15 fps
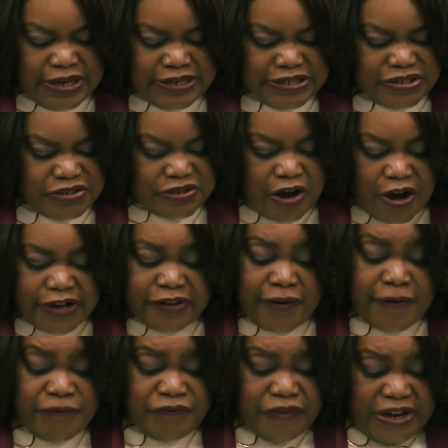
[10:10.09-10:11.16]
Started
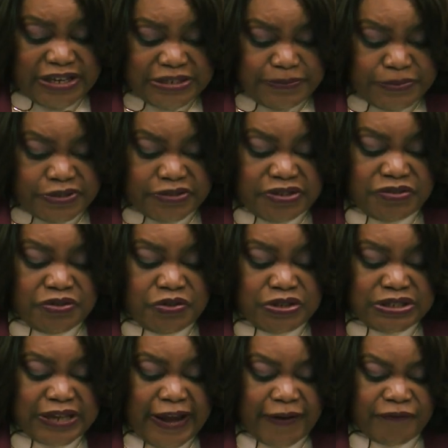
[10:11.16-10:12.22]
on Facebook, the
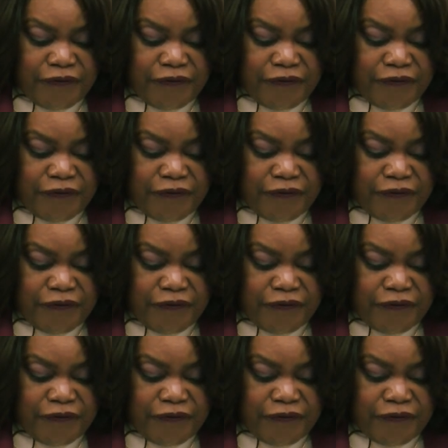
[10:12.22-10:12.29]
news site